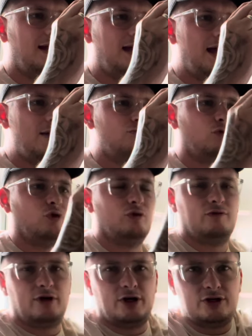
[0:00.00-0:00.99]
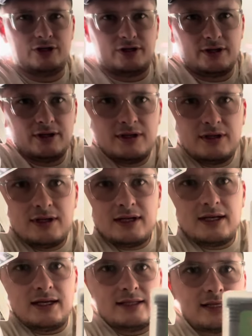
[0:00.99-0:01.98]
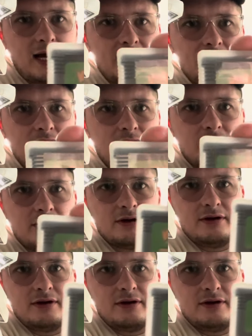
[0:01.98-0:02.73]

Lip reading: Emerald version. Is that any good?